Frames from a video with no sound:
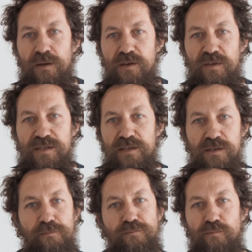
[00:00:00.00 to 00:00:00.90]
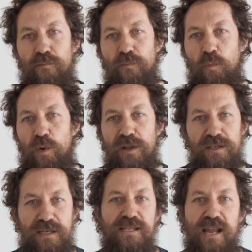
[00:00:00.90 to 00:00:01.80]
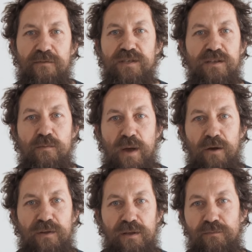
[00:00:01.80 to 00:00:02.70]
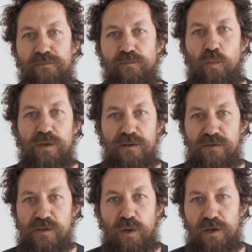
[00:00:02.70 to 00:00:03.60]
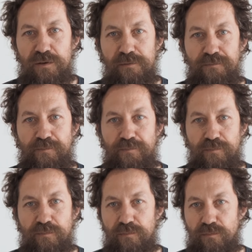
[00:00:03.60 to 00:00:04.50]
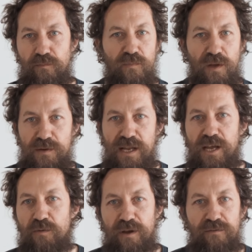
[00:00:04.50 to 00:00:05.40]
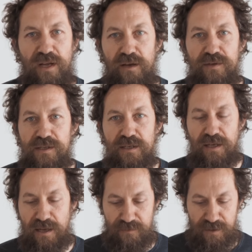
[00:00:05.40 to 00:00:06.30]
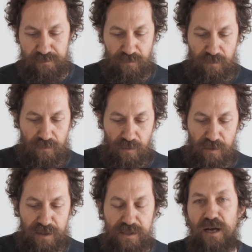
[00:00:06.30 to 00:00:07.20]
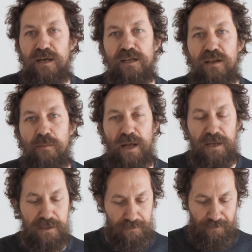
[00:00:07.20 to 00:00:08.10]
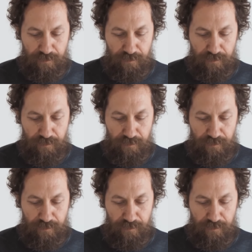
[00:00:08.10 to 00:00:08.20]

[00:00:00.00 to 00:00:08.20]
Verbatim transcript: So this is what is left in your mouth once you've swallowed, those lingering flavors that are left on your tongue and in your palate.